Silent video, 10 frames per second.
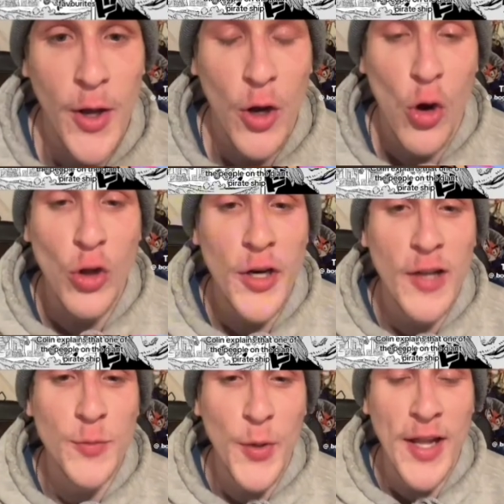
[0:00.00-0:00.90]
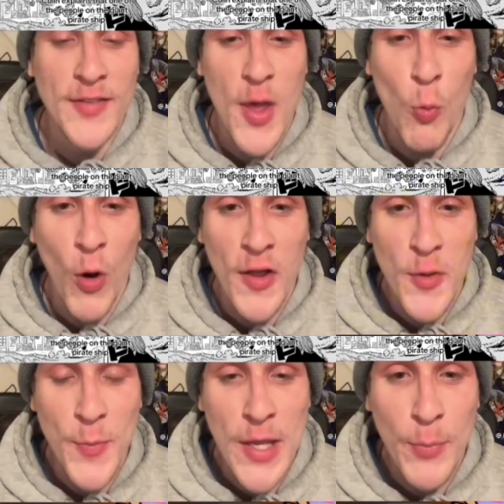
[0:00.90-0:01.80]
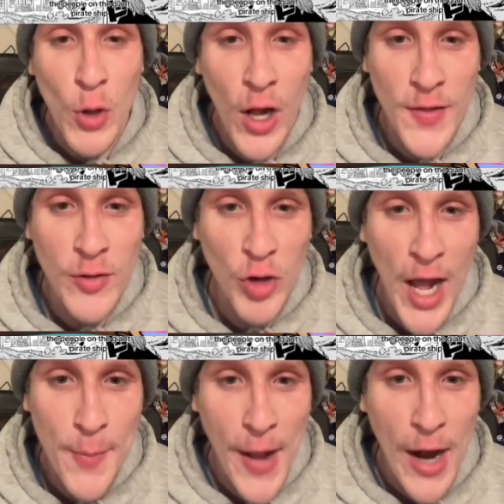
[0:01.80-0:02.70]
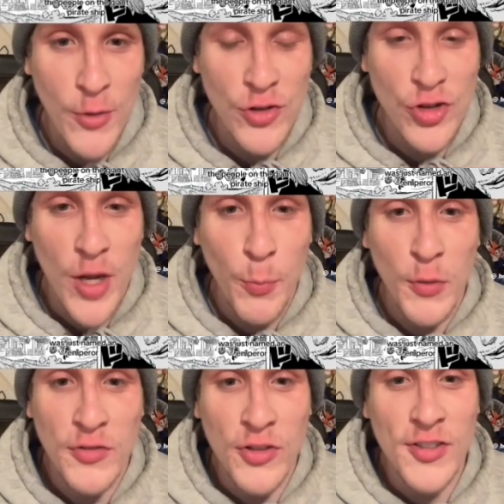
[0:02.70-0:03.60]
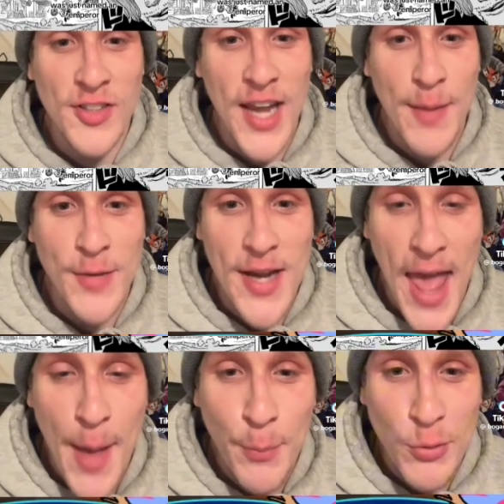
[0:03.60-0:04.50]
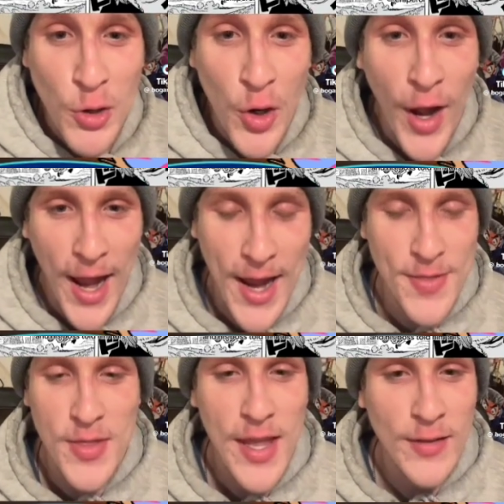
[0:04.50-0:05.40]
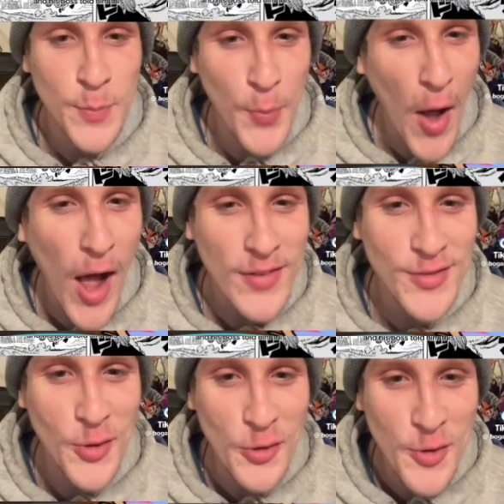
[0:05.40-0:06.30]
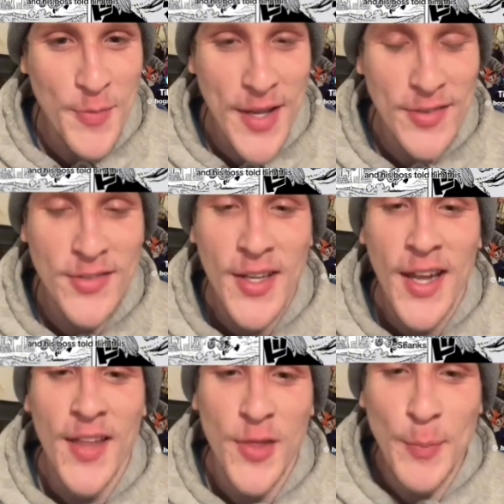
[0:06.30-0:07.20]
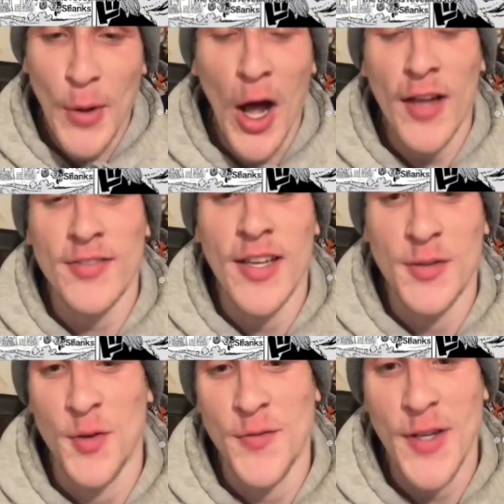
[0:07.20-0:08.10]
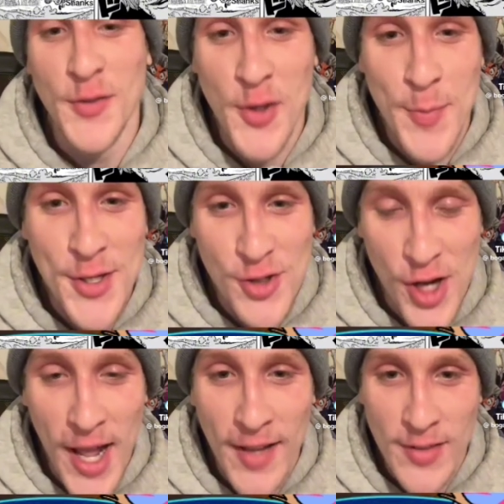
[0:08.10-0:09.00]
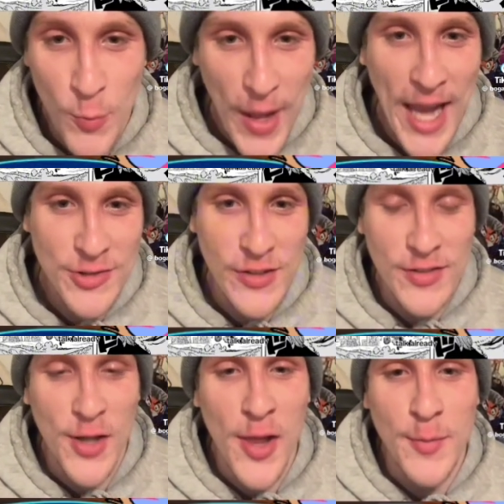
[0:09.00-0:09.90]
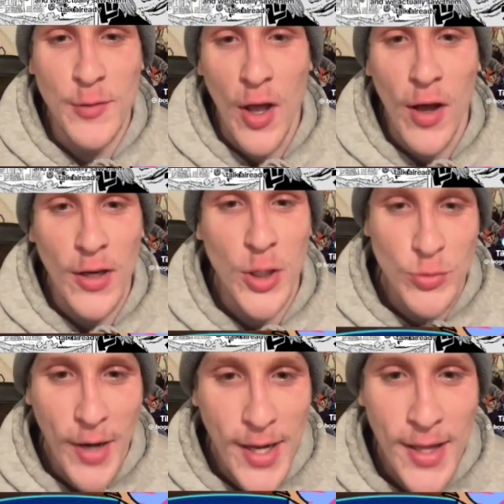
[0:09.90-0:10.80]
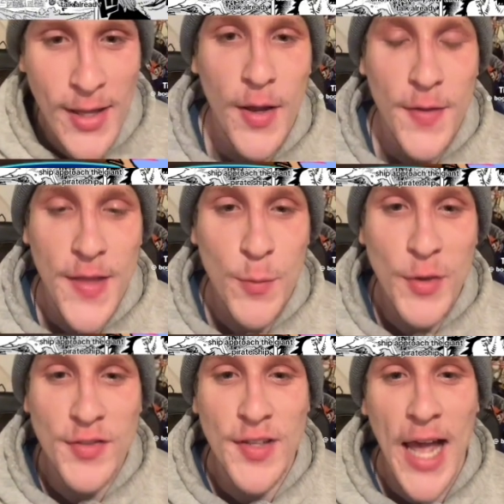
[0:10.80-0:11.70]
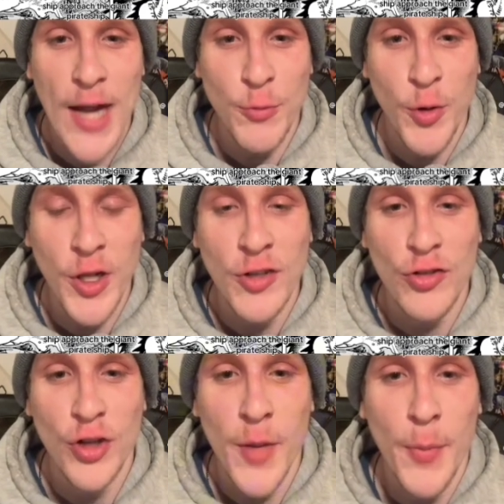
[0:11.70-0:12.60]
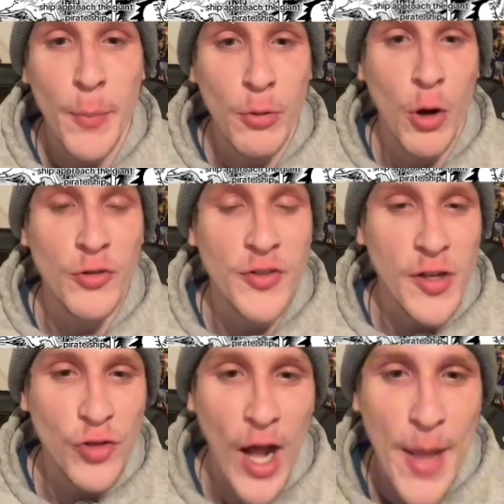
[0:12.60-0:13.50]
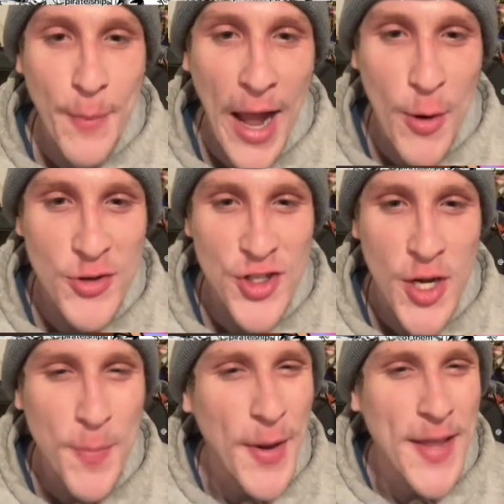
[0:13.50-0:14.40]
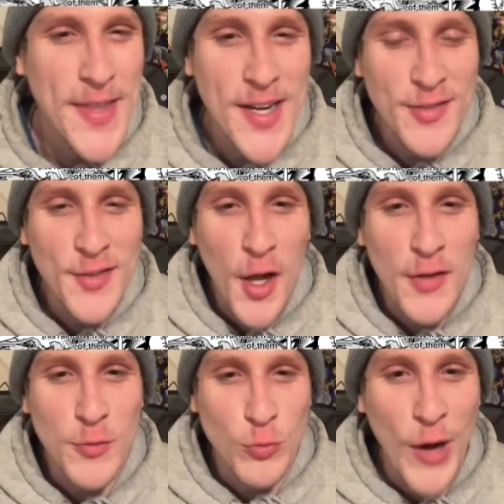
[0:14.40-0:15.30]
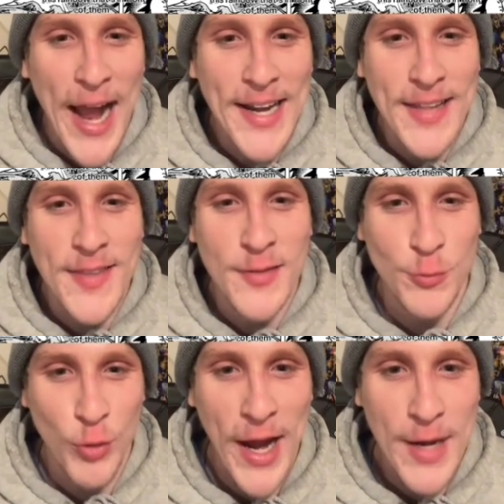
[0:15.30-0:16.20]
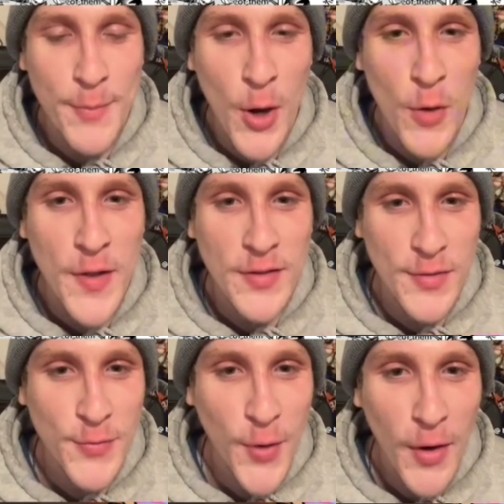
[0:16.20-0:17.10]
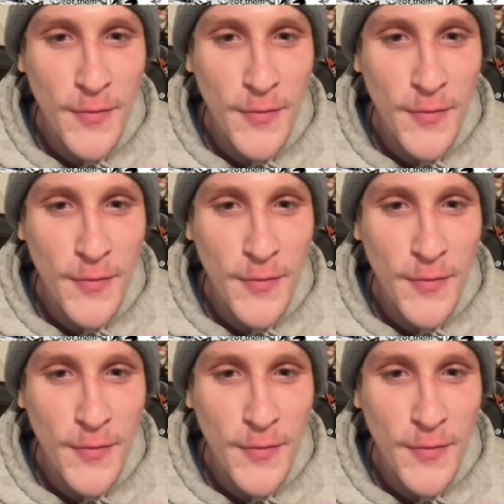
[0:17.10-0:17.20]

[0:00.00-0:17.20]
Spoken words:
Colin explains that one of the people on the giant pirate ship was just named an emperor, and his boss told him this. The boss is revealed to be Shanks, and we actually saw them talk already. Then we see Hyruden's ship approach the giant pirate ship, and they discuss riding this rainbow that's in front of